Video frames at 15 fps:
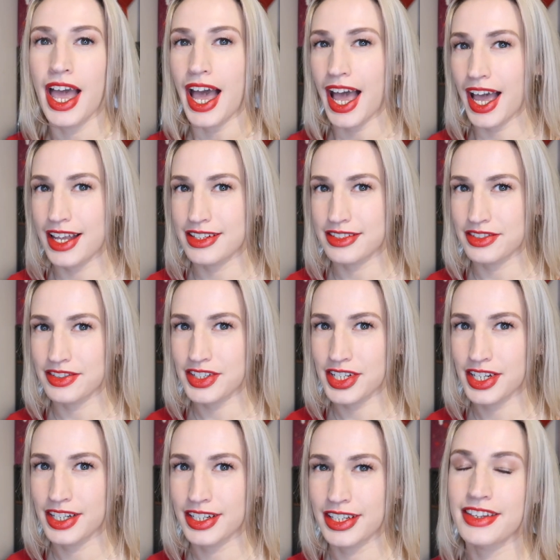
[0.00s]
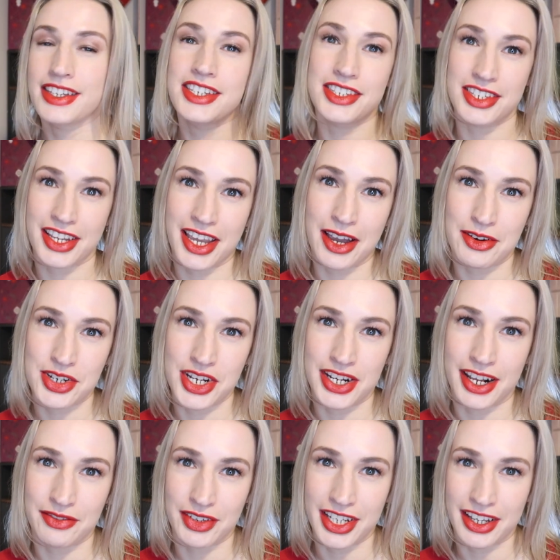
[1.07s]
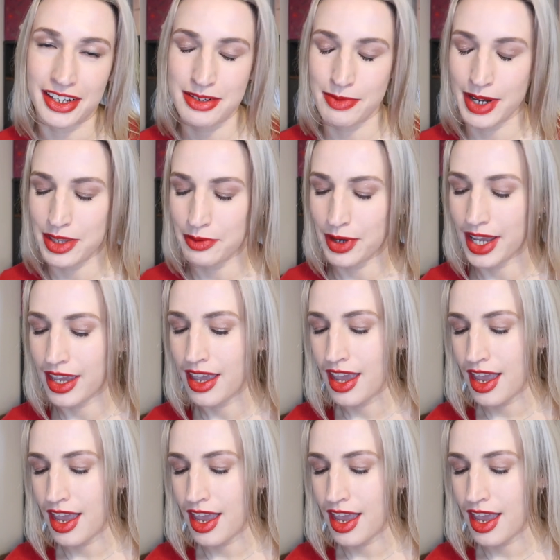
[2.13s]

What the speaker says: And this is a Cowshed advent calendar, by the way.